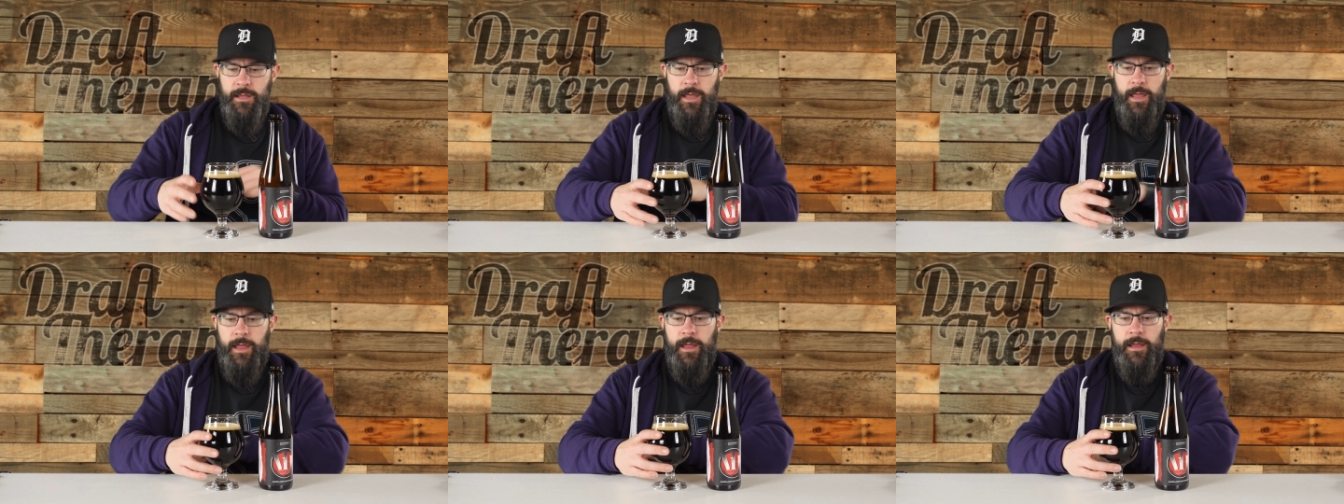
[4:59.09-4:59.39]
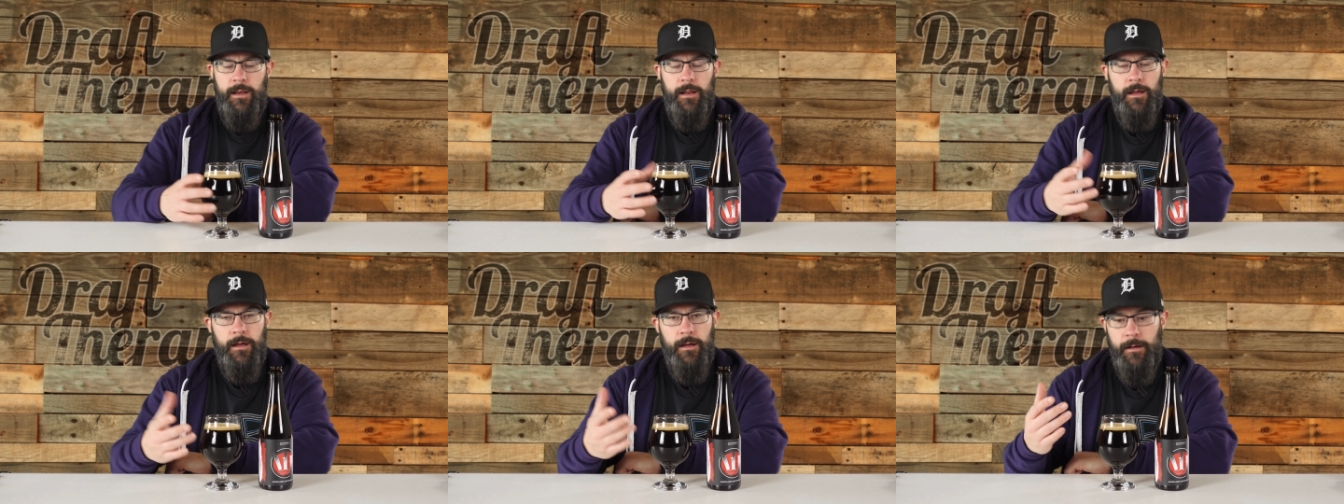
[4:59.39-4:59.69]

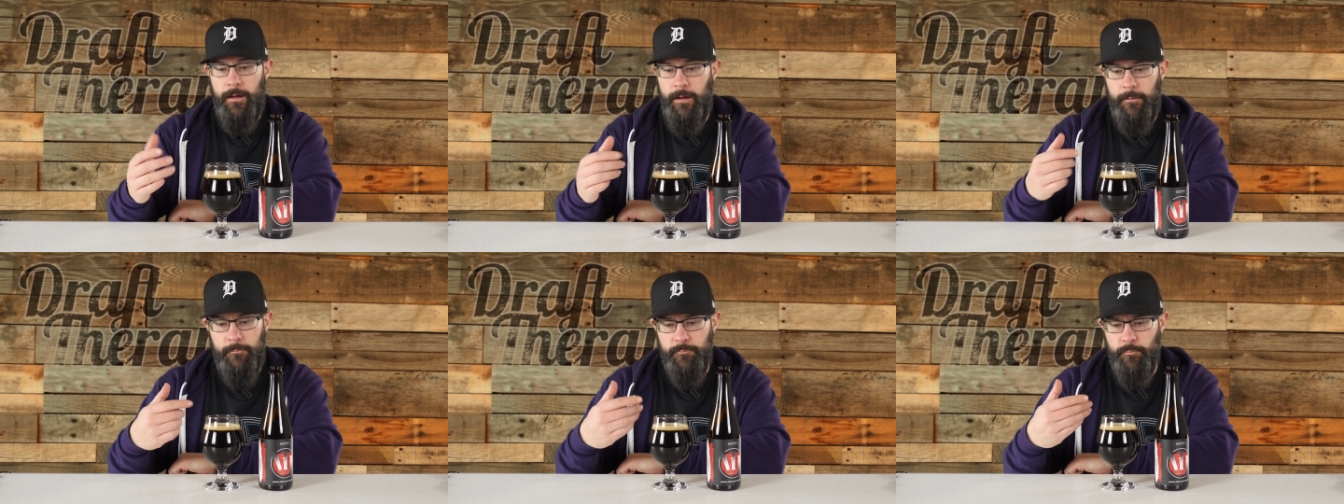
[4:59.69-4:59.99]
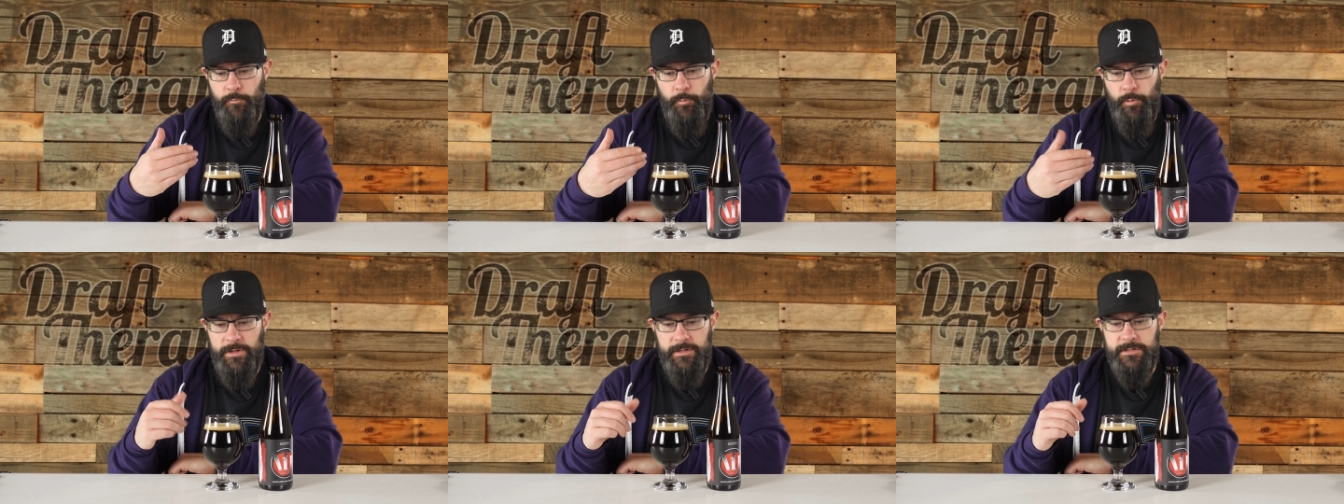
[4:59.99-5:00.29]
and uh,
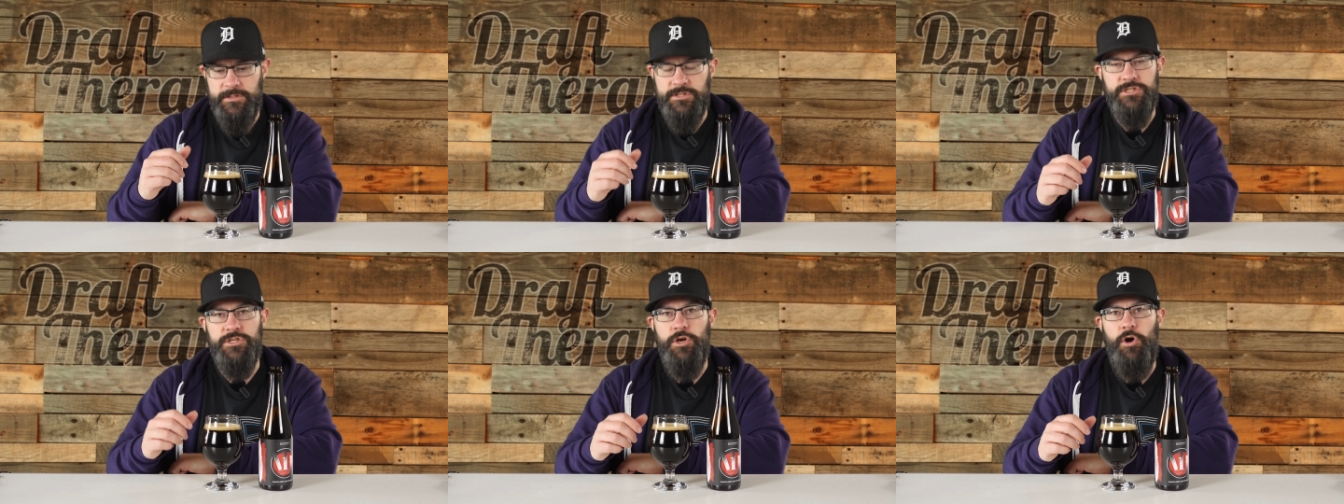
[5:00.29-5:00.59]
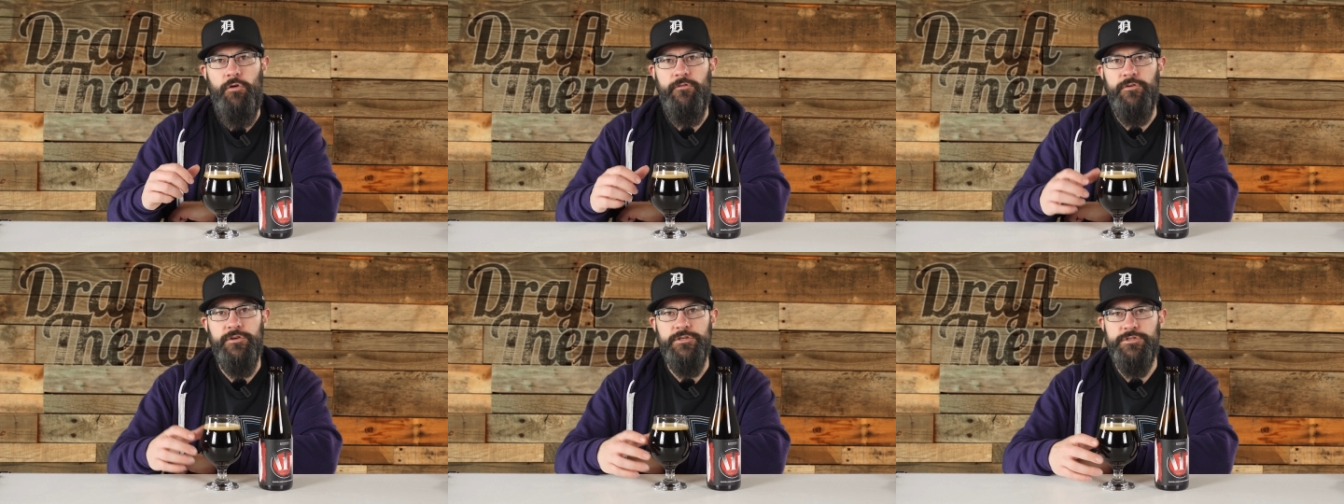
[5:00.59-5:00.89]
I'm really just
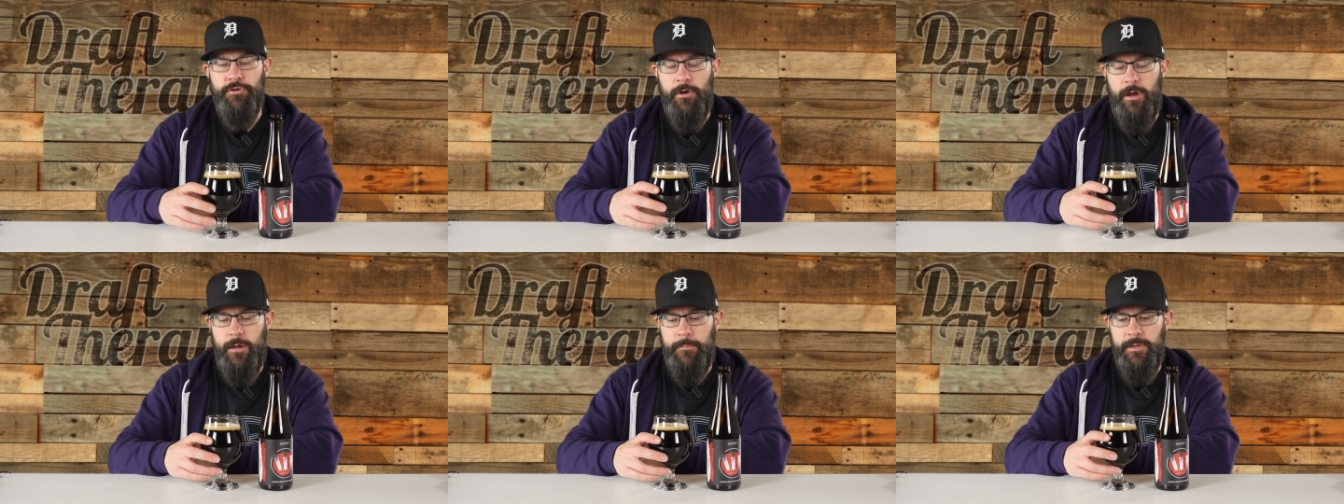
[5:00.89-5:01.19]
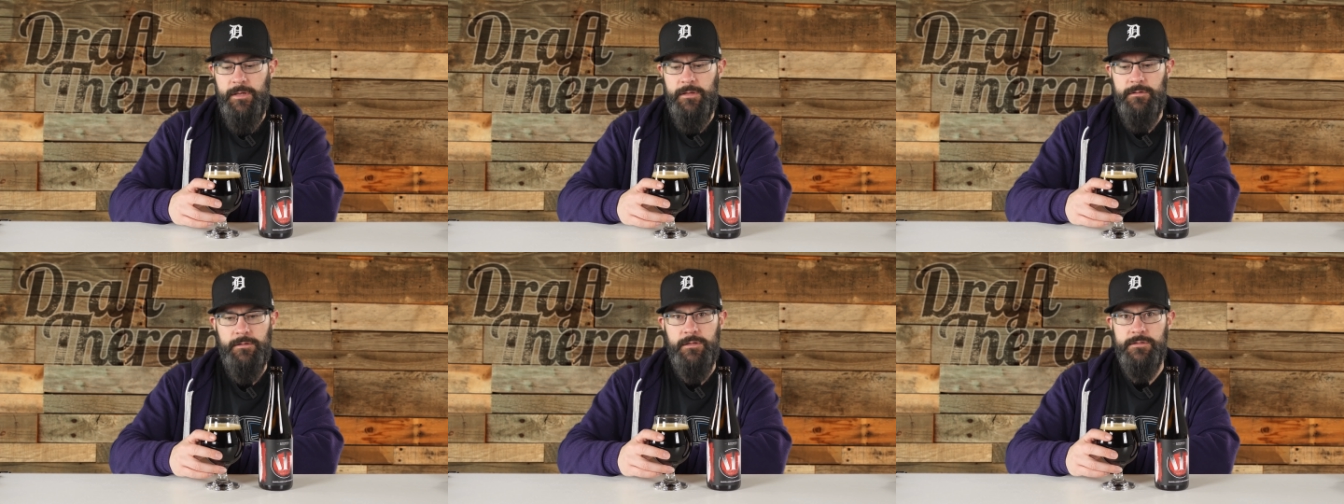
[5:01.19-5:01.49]
over
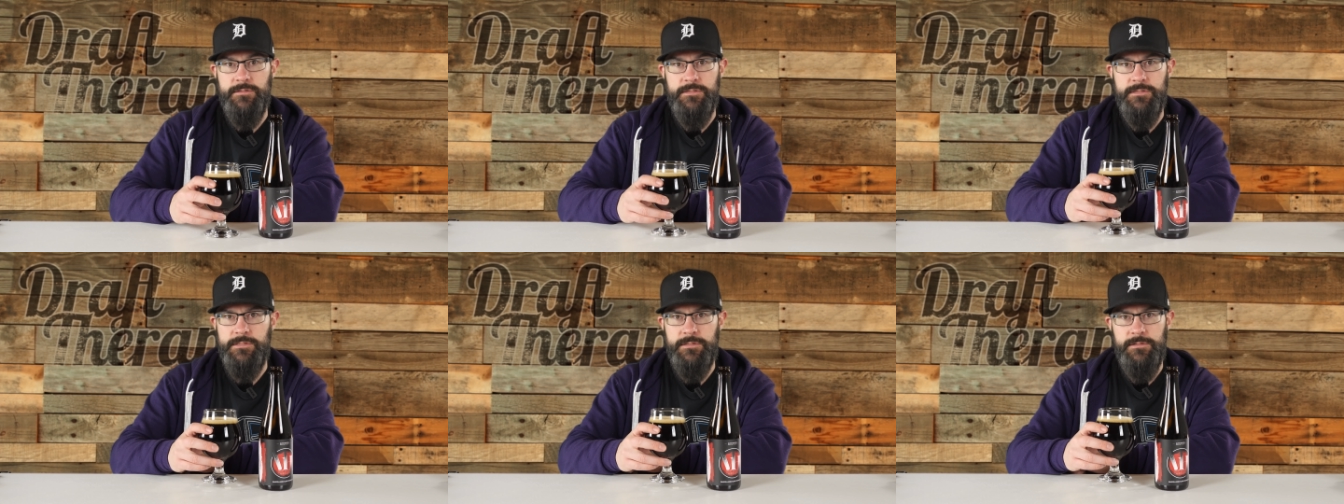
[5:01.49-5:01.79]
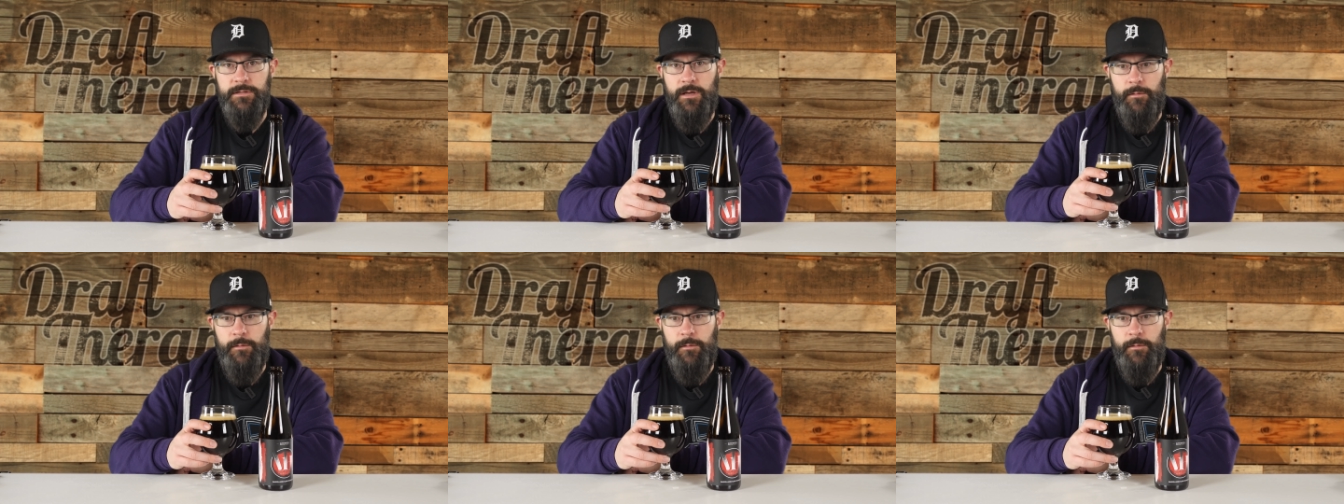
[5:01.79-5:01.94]
describing it because